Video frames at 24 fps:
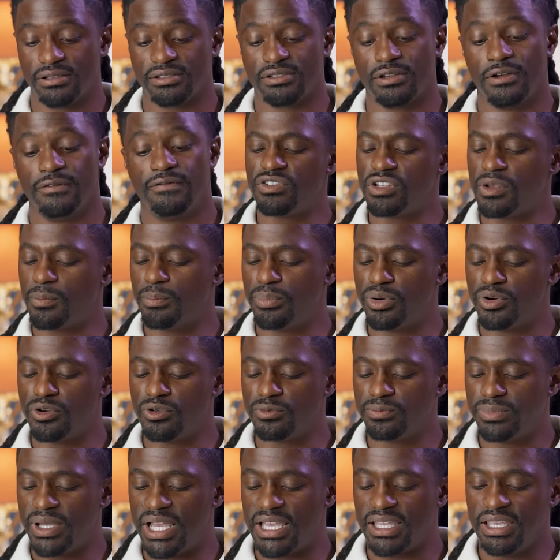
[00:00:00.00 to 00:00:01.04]
So if it
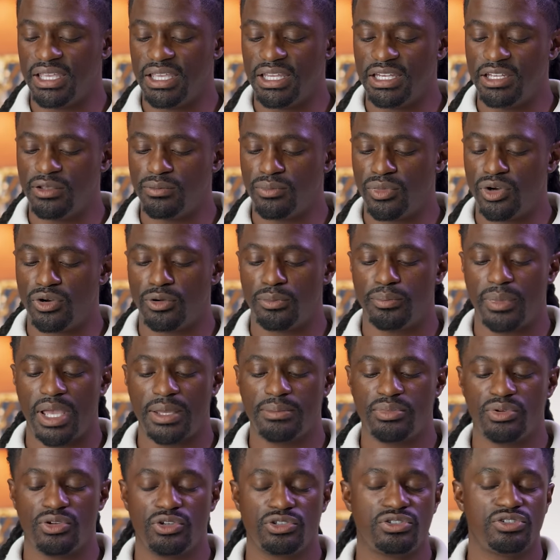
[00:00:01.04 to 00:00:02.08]
pulled back anymore,
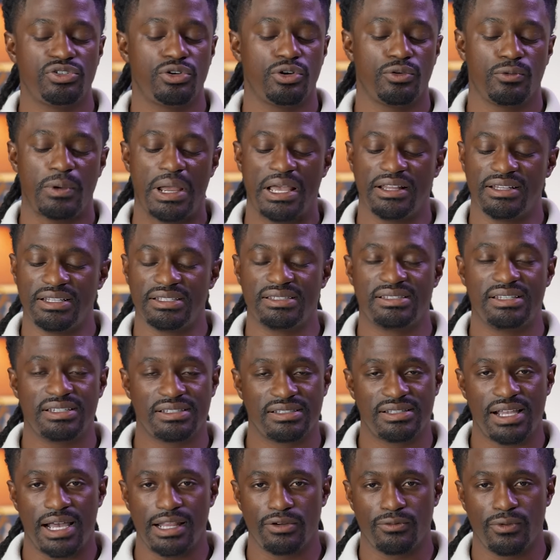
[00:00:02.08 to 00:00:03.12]
maybe to around the
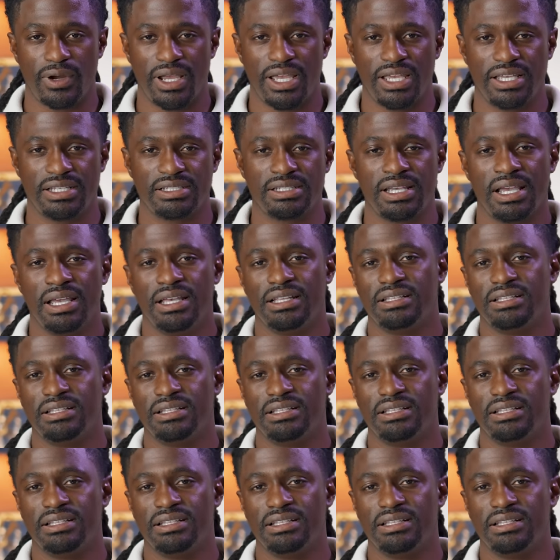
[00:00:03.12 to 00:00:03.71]
$6 range,